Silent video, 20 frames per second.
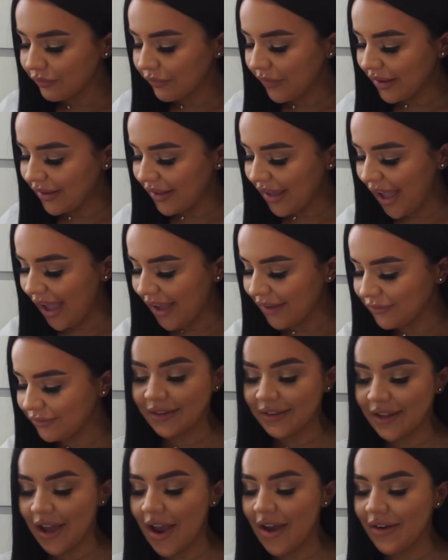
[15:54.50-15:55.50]
Yeah,
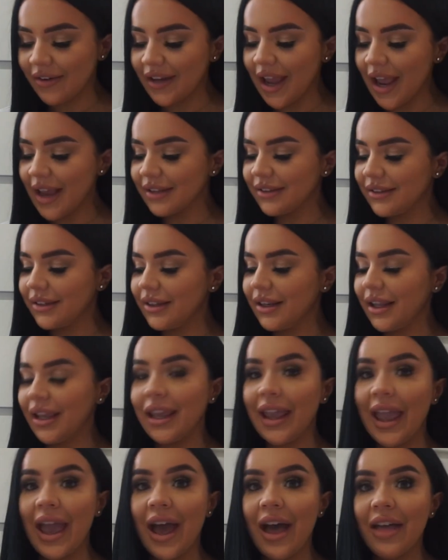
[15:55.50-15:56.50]
so next in
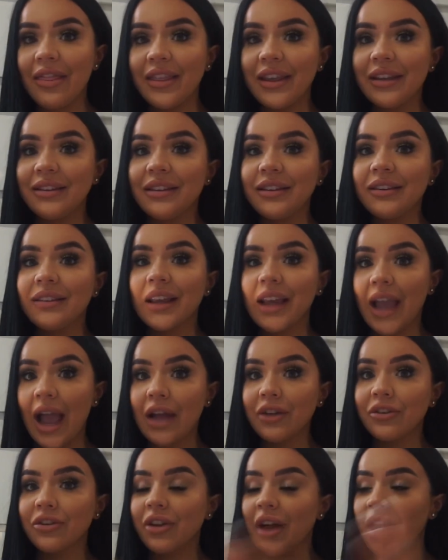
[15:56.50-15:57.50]
here, this is the
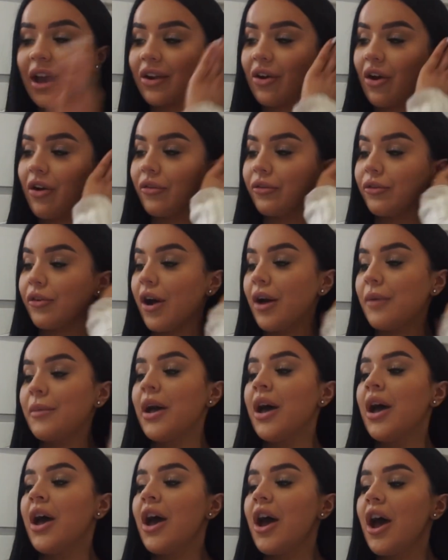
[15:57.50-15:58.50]
candle that I got from
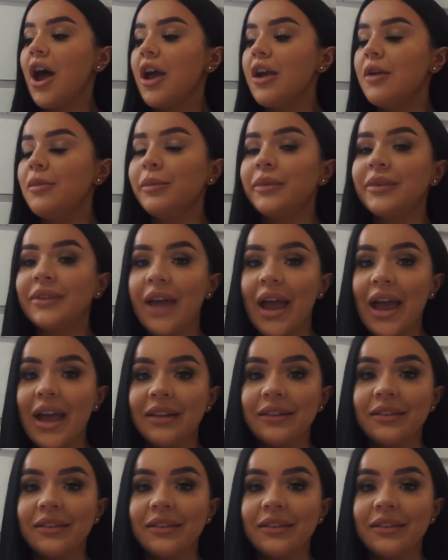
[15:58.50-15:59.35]
Homesense.